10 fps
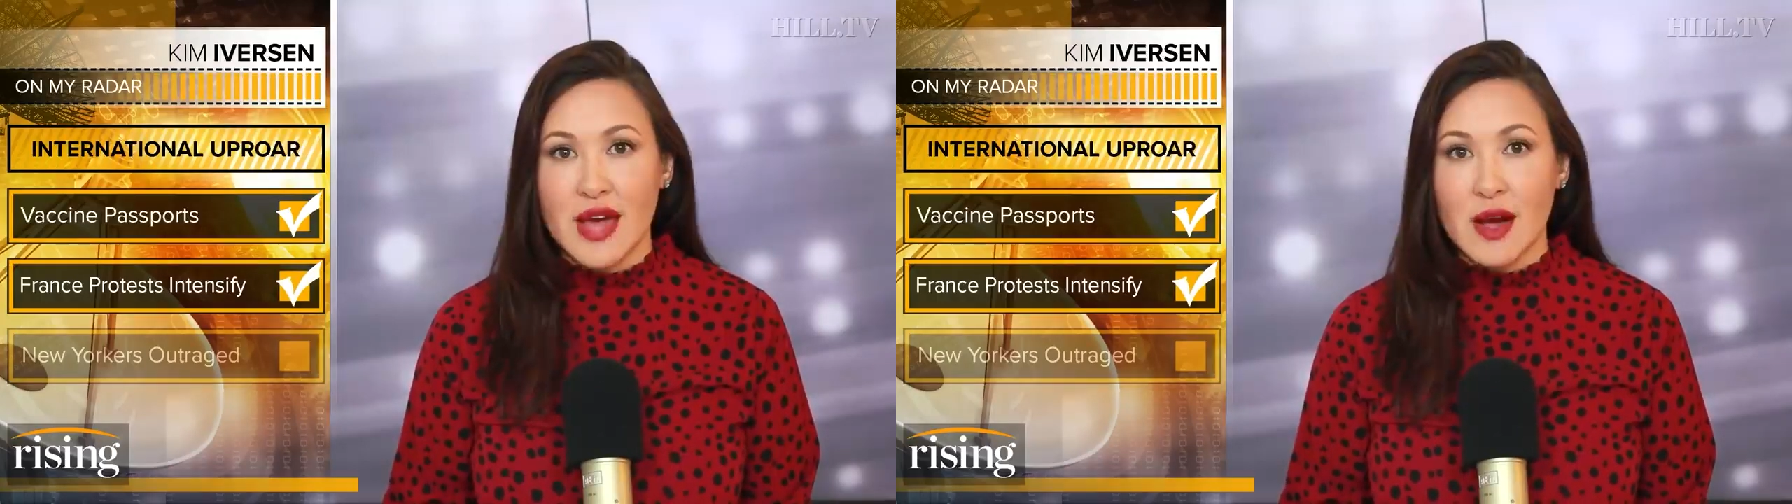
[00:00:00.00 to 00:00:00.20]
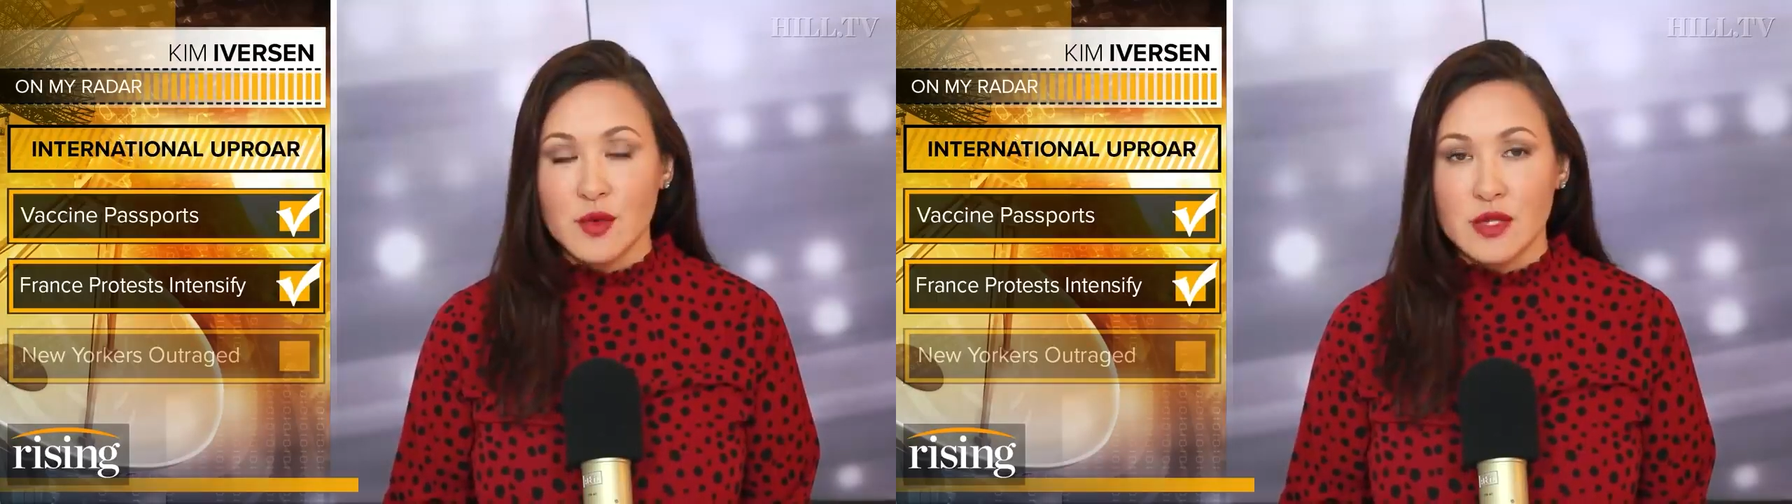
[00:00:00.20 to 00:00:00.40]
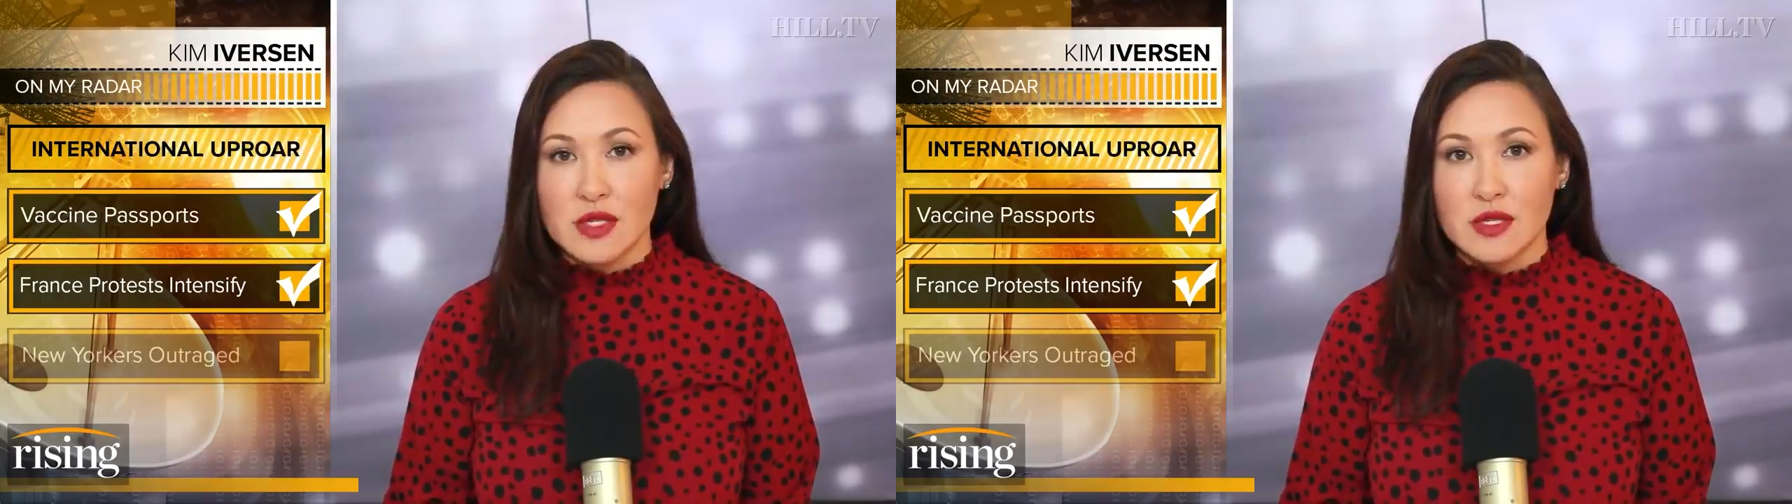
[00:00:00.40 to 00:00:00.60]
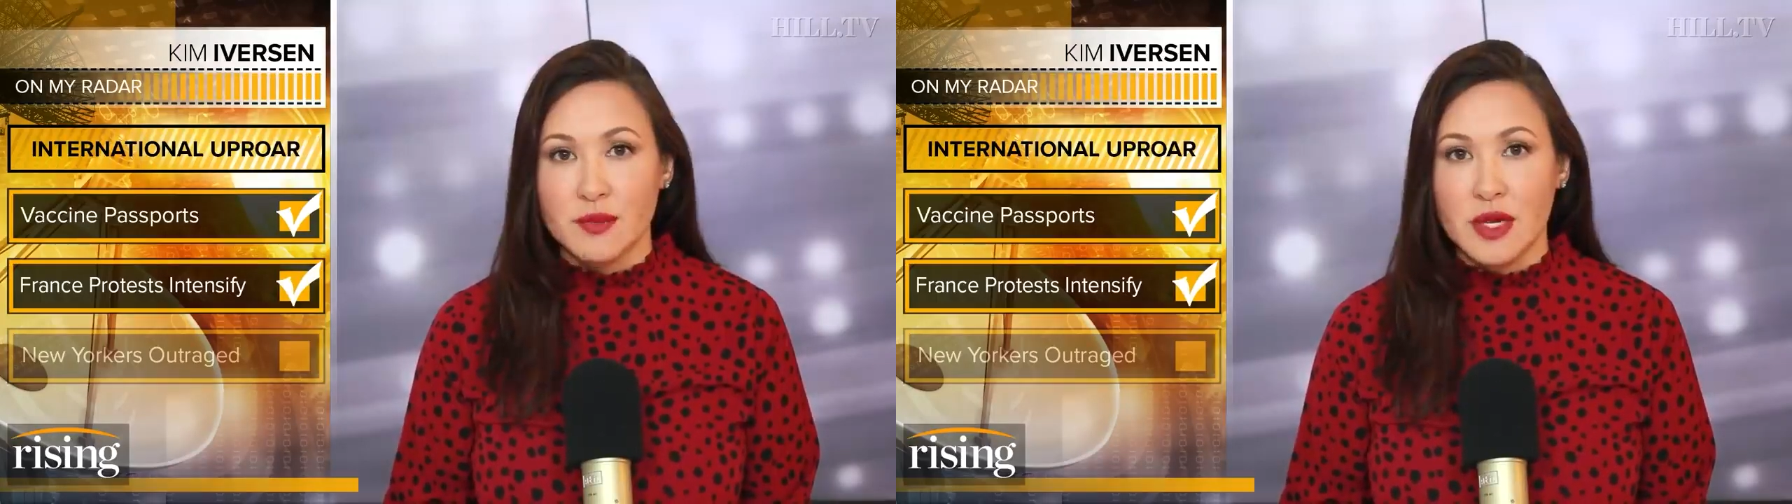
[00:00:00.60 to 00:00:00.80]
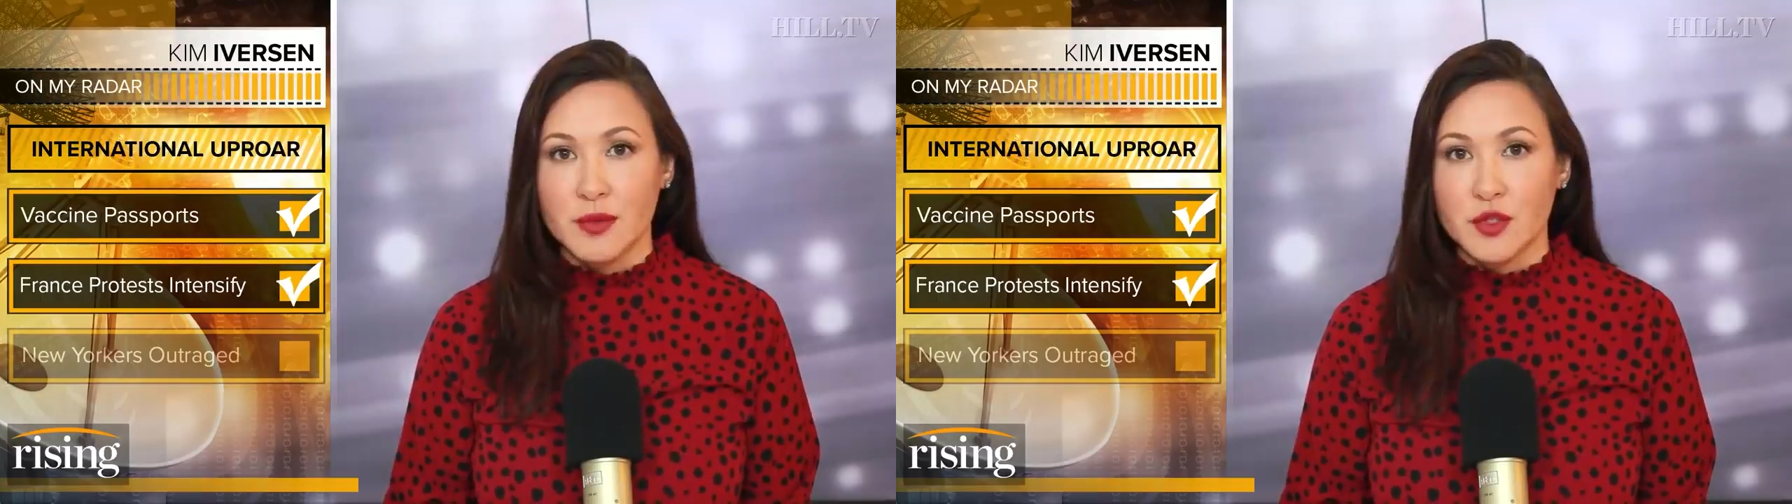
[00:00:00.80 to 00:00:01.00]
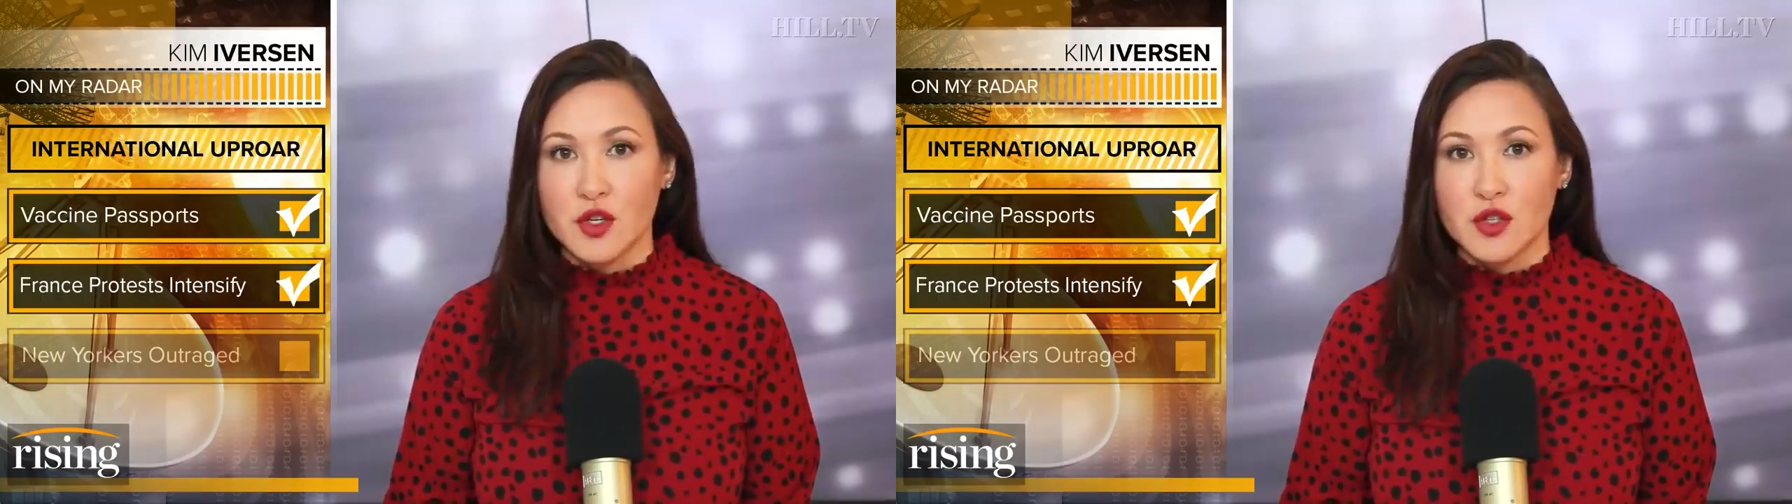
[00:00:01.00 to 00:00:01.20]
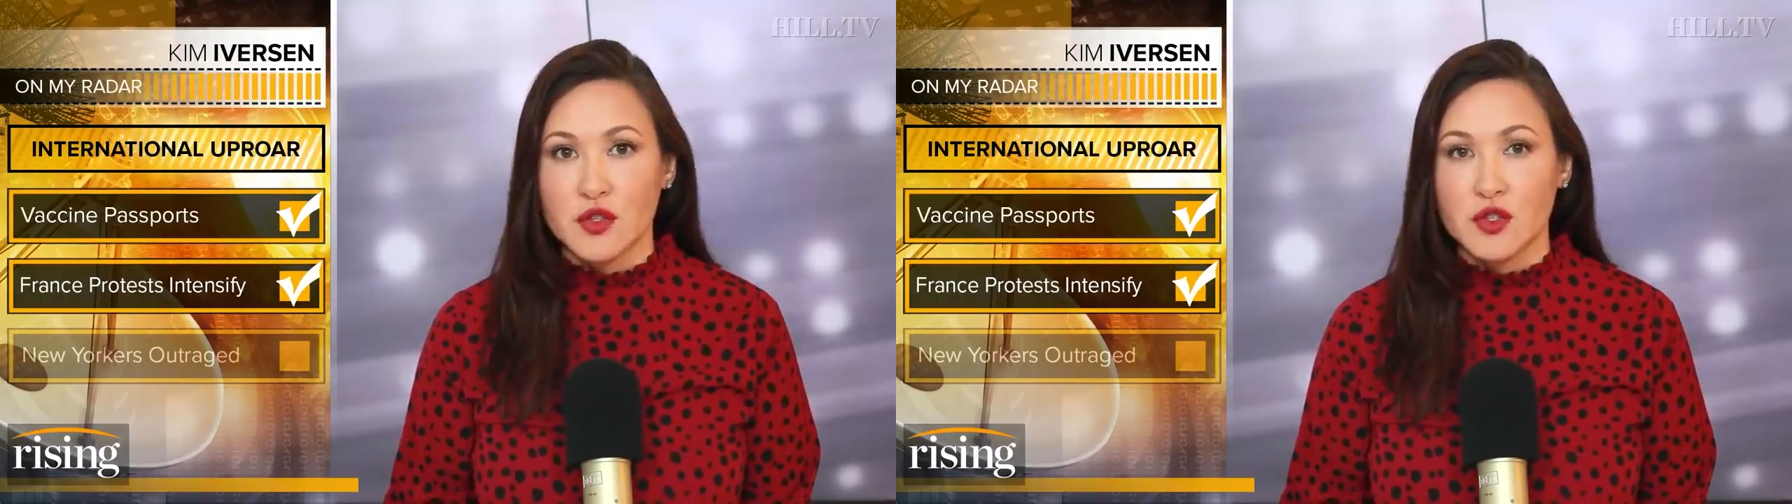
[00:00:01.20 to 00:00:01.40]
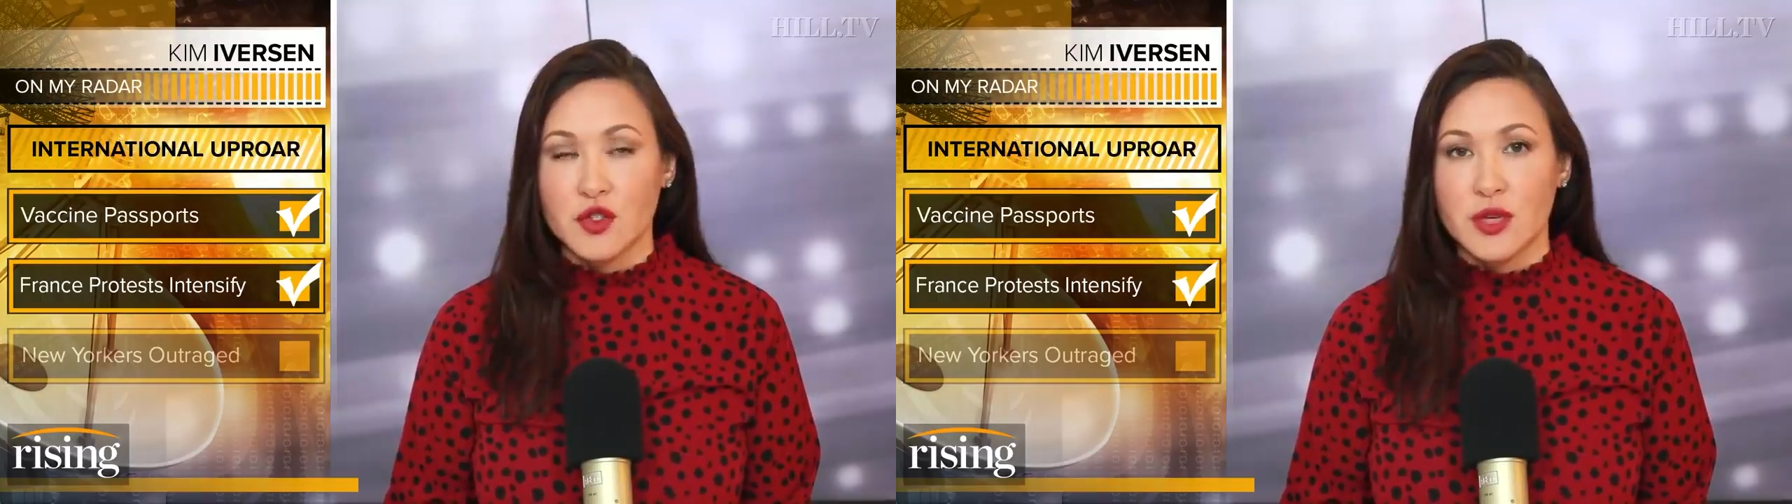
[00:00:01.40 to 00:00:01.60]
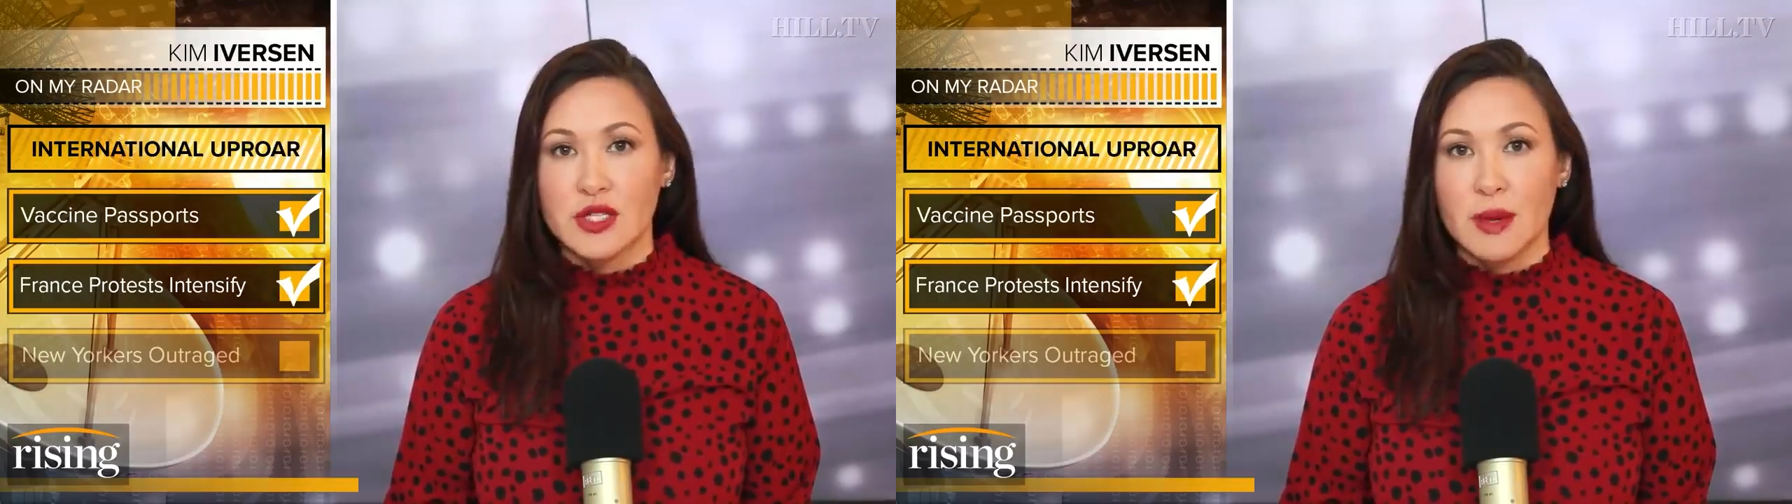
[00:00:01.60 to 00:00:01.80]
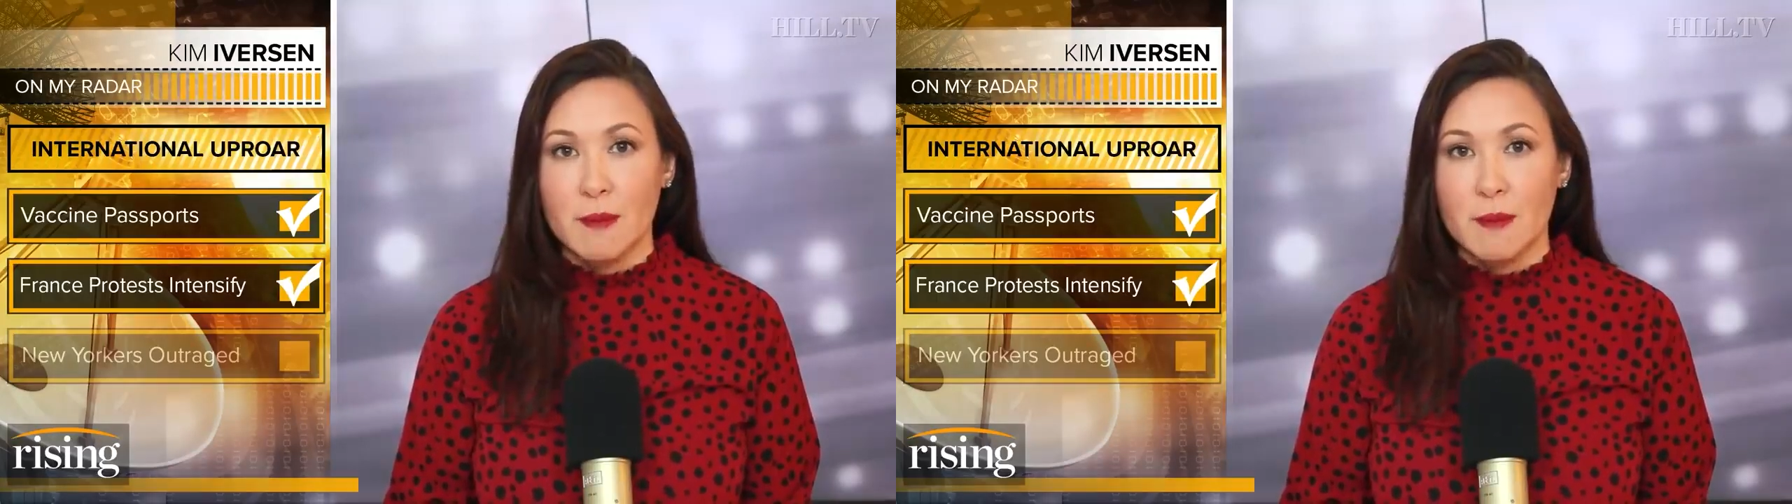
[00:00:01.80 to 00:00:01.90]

Thousands of people took to the streets in a